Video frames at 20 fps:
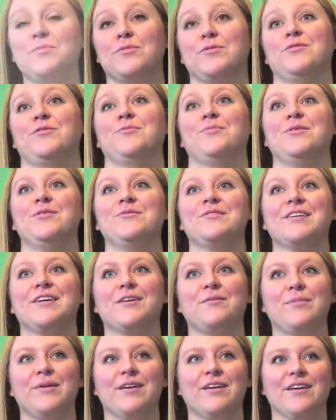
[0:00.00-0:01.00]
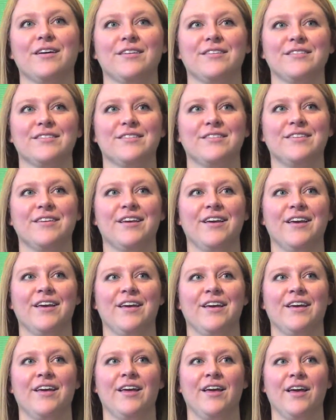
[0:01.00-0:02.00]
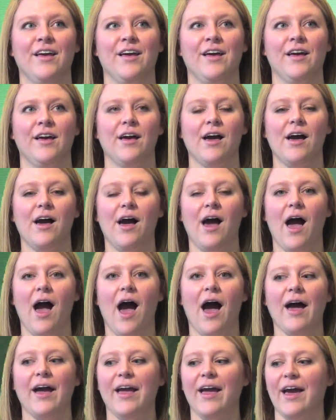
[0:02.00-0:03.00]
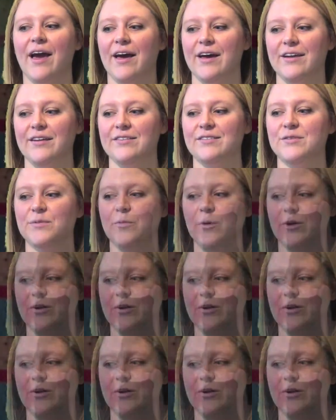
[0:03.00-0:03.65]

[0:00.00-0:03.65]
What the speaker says: to pursue music because I had some